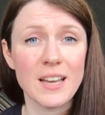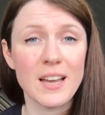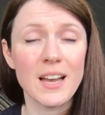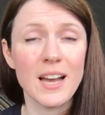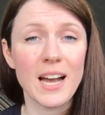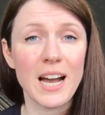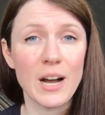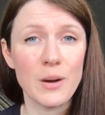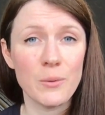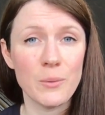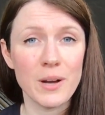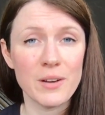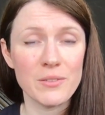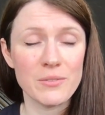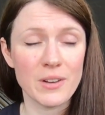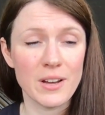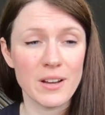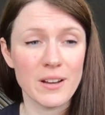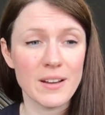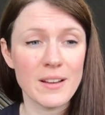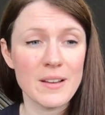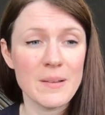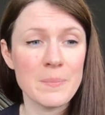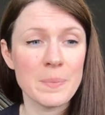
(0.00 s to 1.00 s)

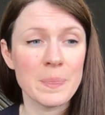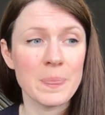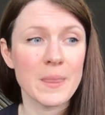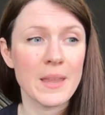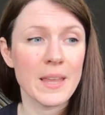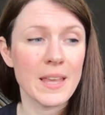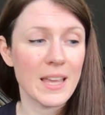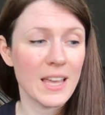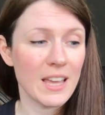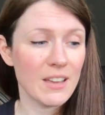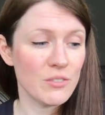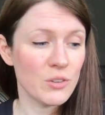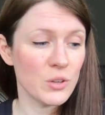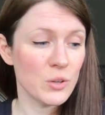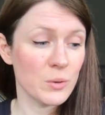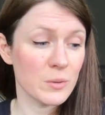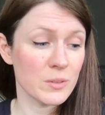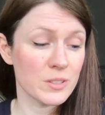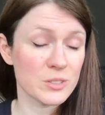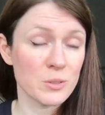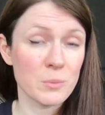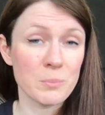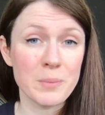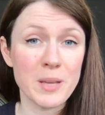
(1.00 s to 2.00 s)
However,
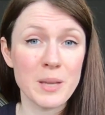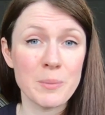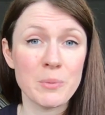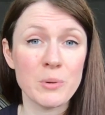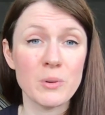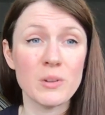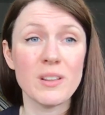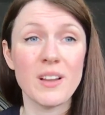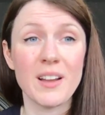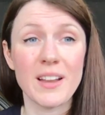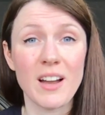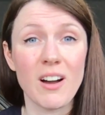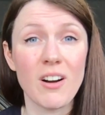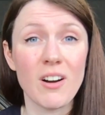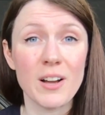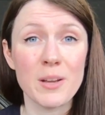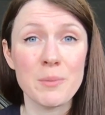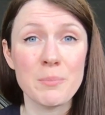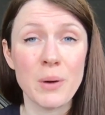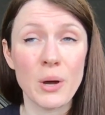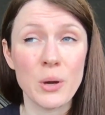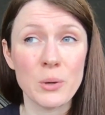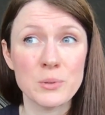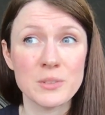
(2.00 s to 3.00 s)
some people, like, I
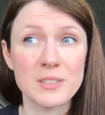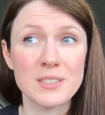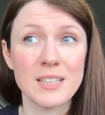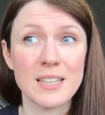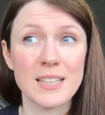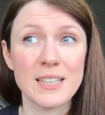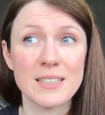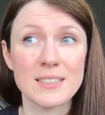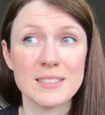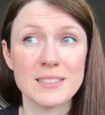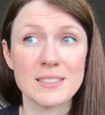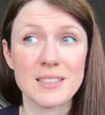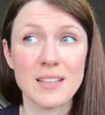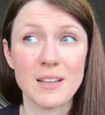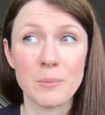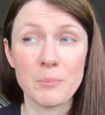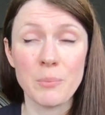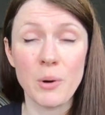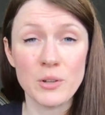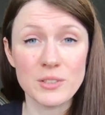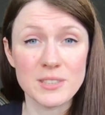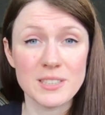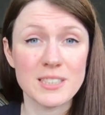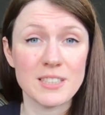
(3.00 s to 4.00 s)
post things like
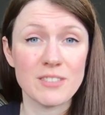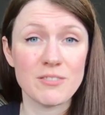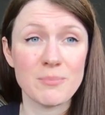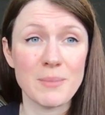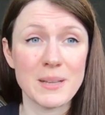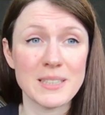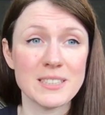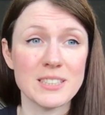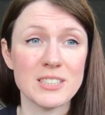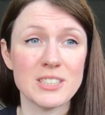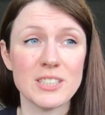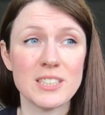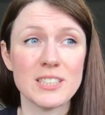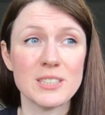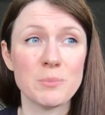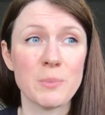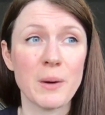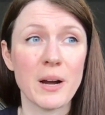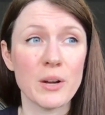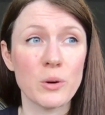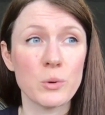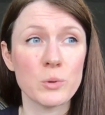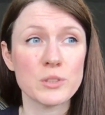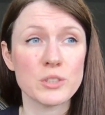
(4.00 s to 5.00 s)
positive messages, but
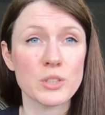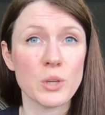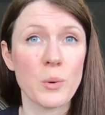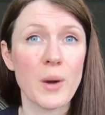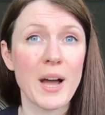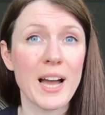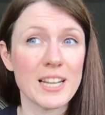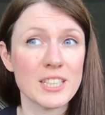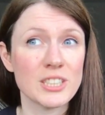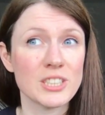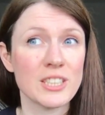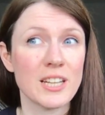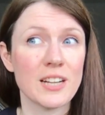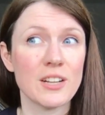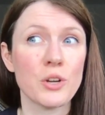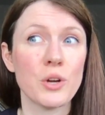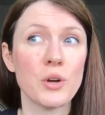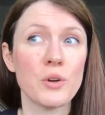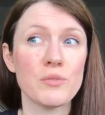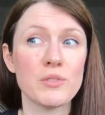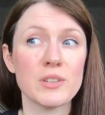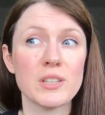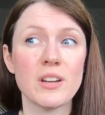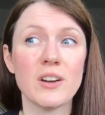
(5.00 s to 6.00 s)
I also hashtag
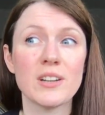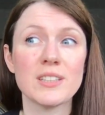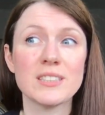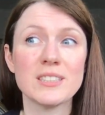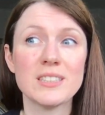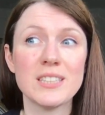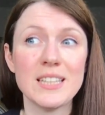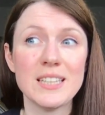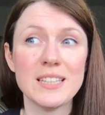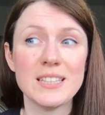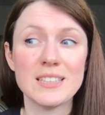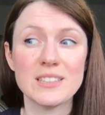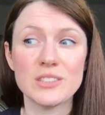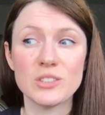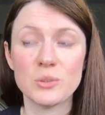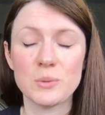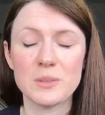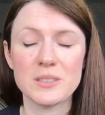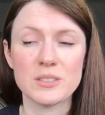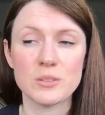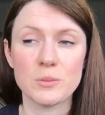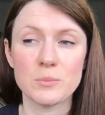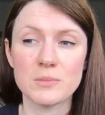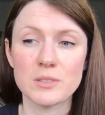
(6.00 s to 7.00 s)
COVID-19 into it
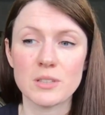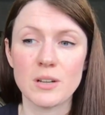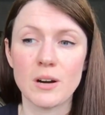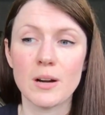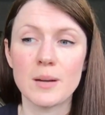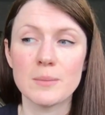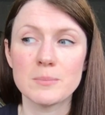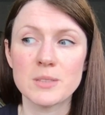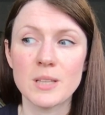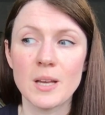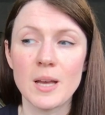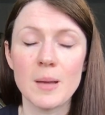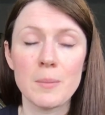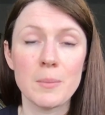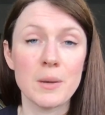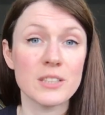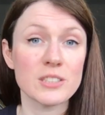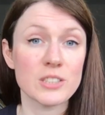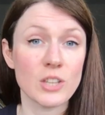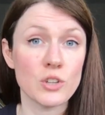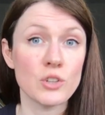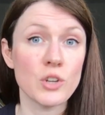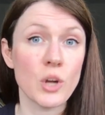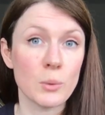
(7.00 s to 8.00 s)
sometimes because
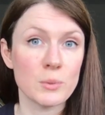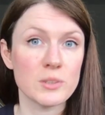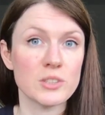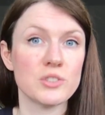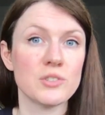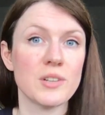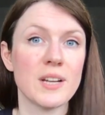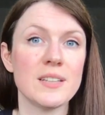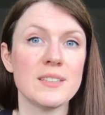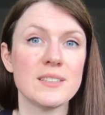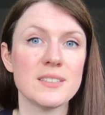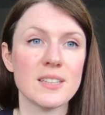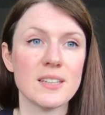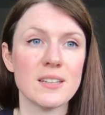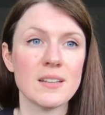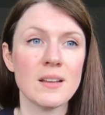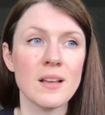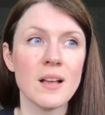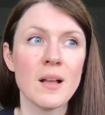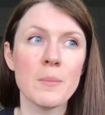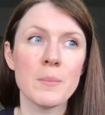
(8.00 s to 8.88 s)
I know it's trending,